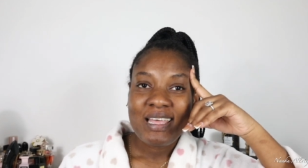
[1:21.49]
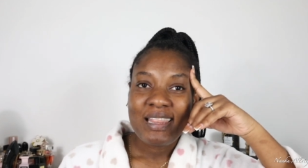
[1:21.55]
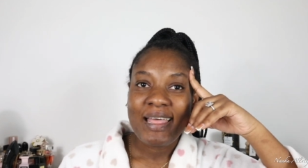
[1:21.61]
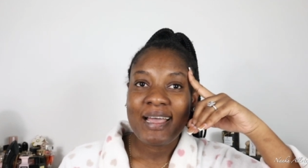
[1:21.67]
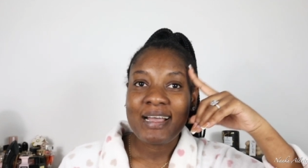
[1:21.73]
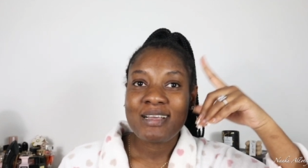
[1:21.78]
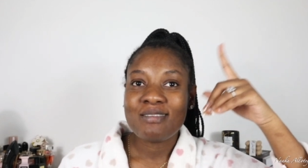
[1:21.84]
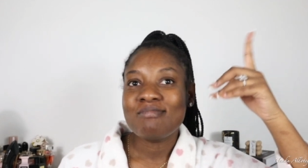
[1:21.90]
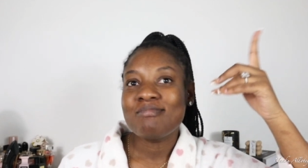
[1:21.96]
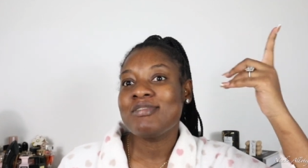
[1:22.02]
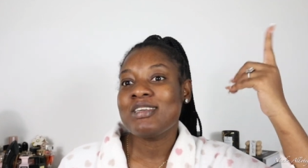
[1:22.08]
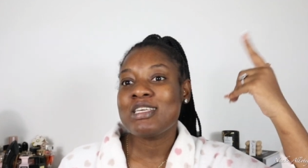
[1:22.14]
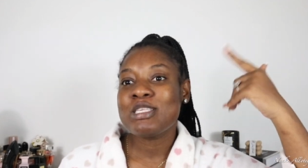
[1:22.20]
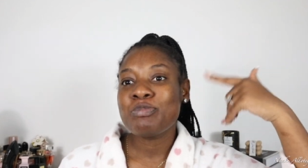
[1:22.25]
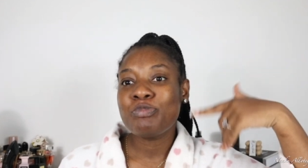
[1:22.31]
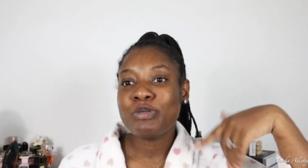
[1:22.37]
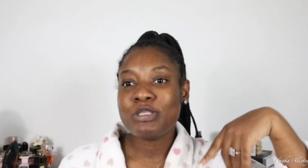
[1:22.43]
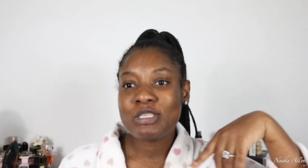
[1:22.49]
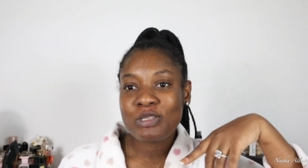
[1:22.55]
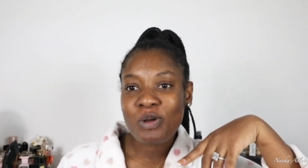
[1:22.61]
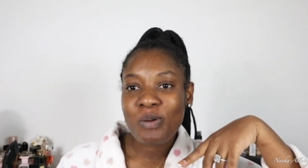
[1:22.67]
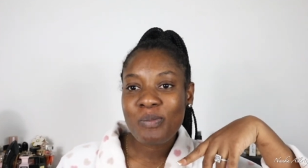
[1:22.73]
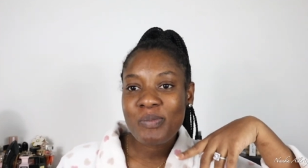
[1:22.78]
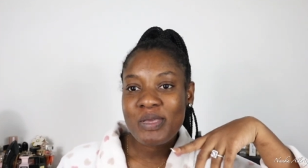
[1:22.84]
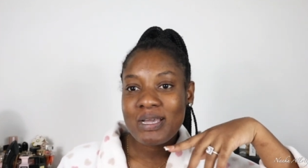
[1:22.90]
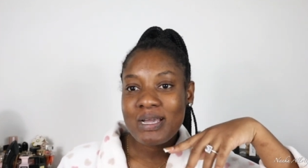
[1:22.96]
like just putting
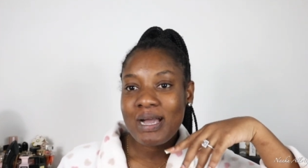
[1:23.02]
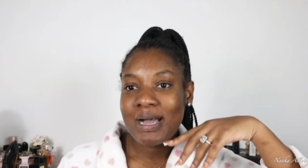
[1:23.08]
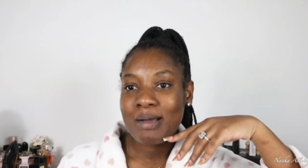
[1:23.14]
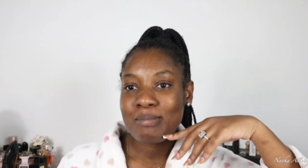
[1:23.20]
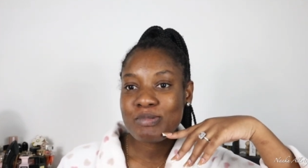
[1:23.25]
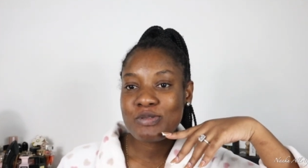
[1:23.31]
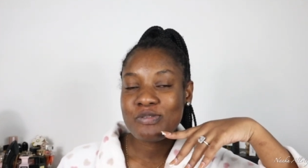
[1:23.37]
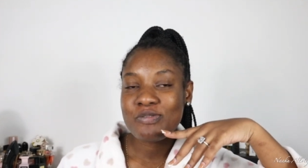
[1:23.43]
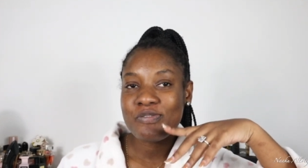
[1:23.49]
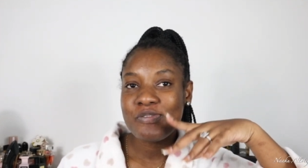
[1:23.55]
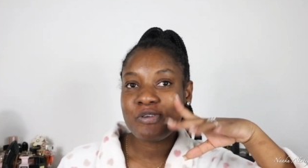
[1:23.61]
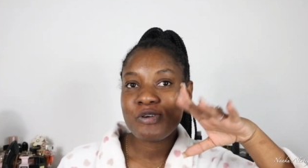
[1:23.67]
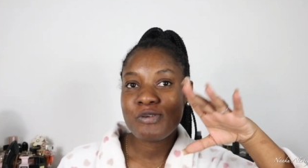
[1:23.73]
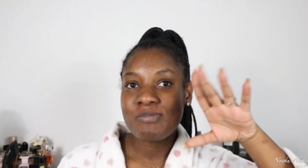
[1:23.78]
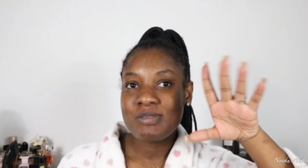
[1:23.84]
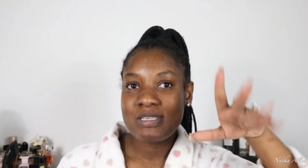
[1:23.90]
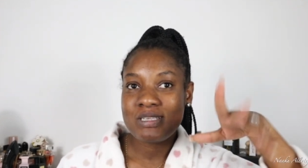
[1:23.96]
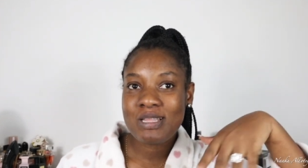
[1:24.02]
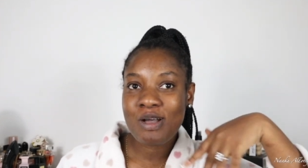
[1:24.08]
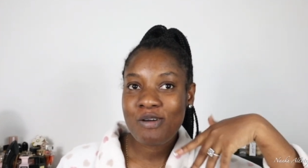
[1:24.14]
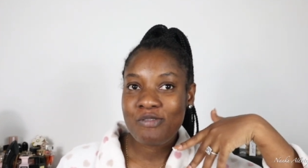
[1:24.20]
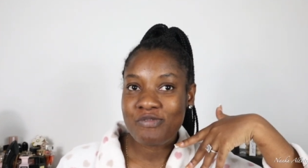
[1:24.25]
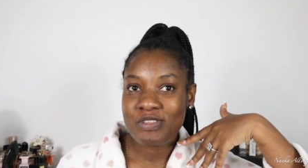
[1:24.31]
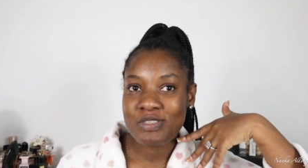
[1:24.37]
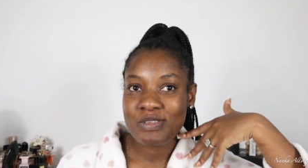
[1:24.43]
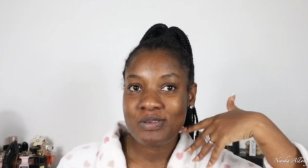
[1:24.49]
on makeup to film sit down
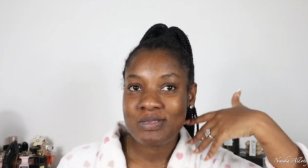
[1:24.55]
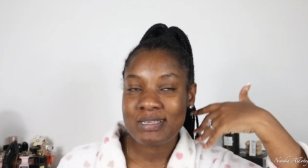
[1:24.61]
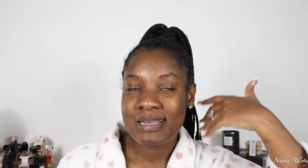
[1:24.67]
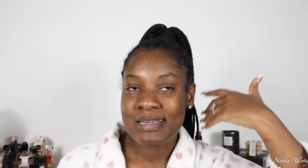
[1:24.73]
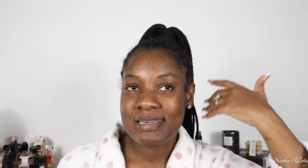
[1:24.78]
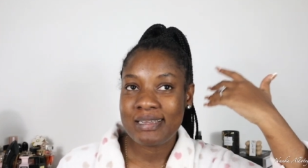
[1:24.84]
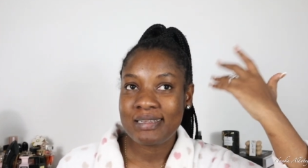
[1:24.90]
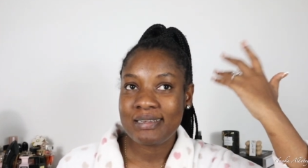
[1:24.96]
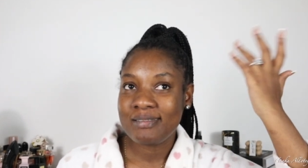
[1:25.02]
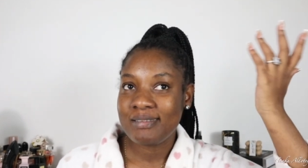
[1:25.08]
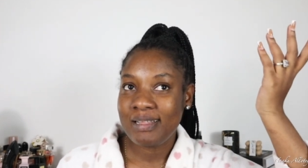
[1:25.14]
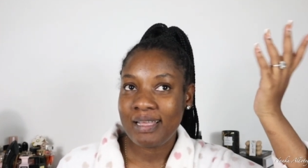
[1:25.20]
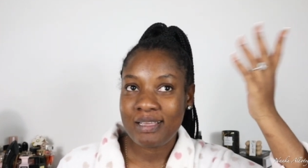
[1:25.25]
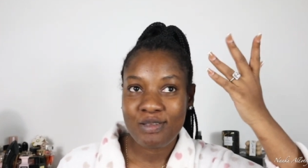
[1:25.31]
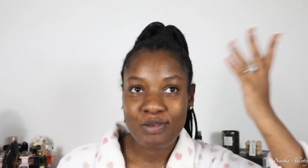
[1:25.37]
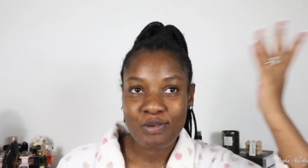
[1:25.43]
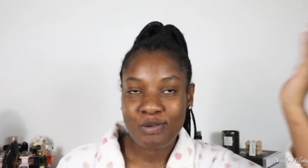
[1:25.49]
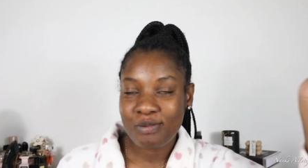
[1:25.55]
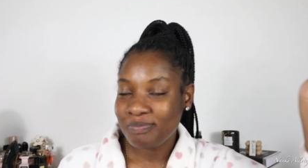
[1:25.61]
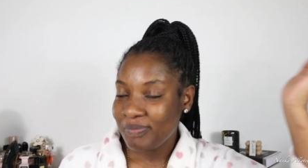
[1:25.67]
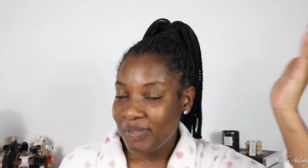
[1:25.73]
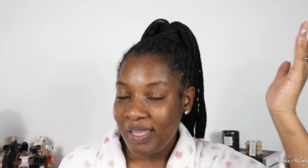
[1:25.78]
videos and then, like, you know,